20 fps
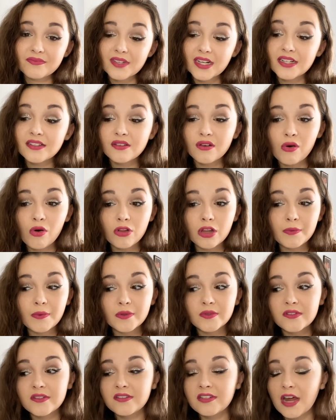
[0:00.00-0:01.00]
It's all
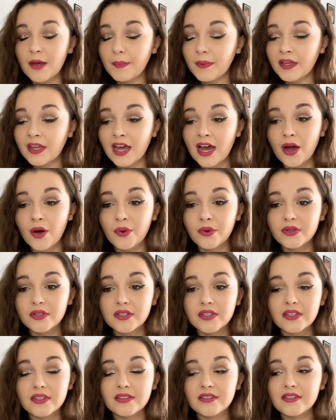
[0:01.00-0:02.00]
about stepping
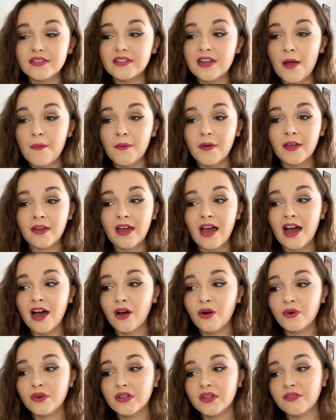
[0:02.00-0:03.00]
out and stepping
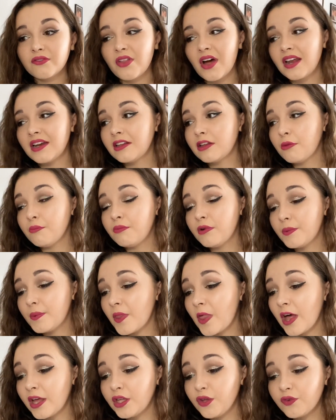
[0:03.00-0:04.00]
out of that little bubble
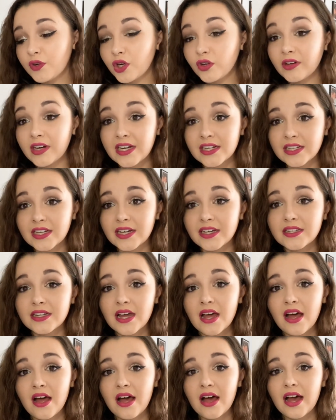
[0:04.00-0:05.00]
that you've created
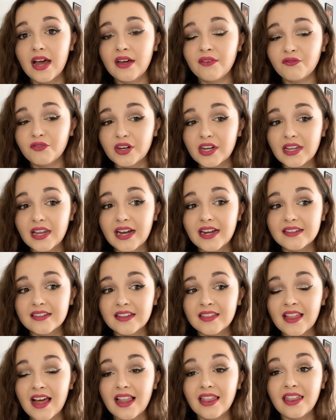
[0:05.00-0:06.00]
and
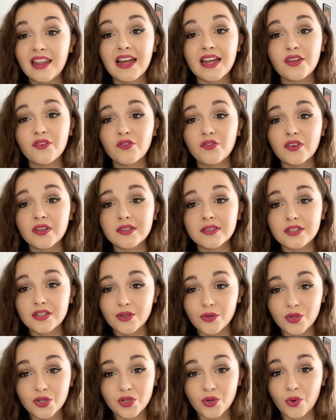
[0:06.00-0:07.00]
realizing that life is
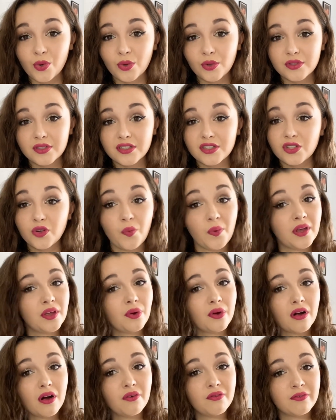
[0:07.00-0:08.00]
too short to weigh
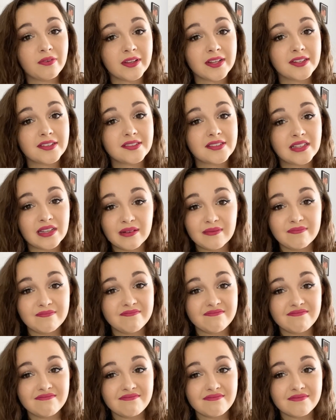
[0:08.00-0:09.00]
your conflicts
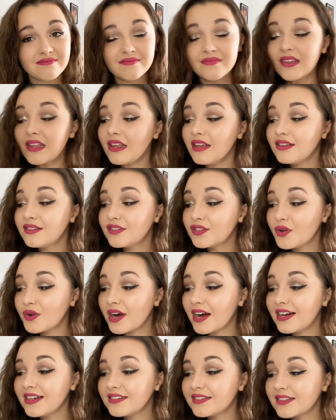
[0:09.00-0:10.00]
so
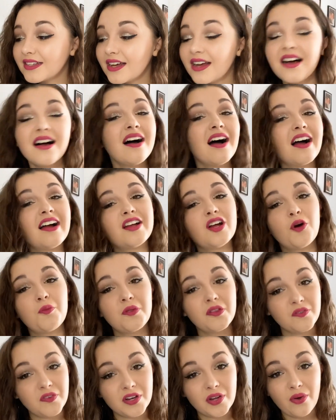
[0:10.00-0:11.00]
guys, I hope
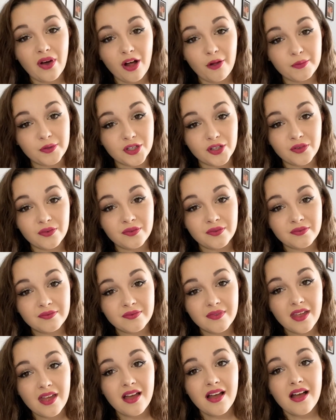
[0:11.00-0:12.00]
this video helped you.
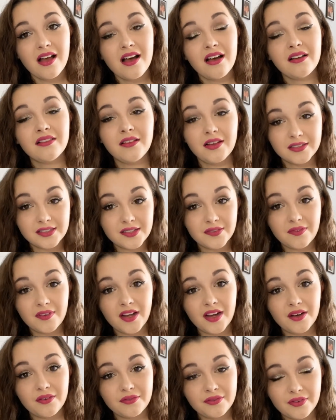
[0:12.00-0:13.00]
Lots of
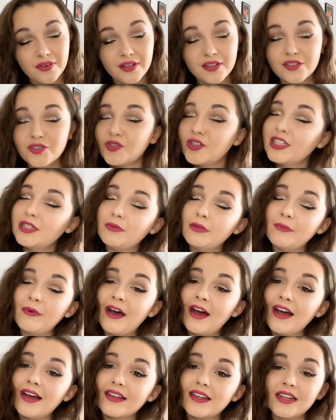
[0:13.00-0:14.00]
love. It's great to be
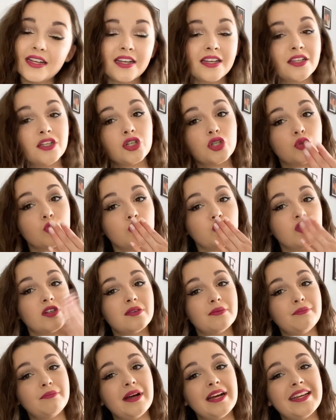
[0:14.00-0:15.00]
back and
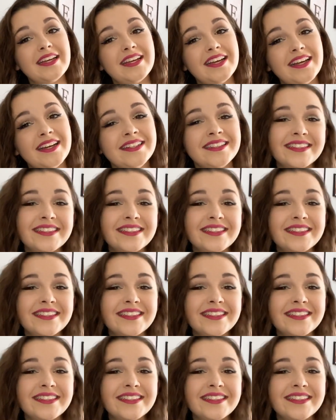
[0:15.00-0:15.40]
bye.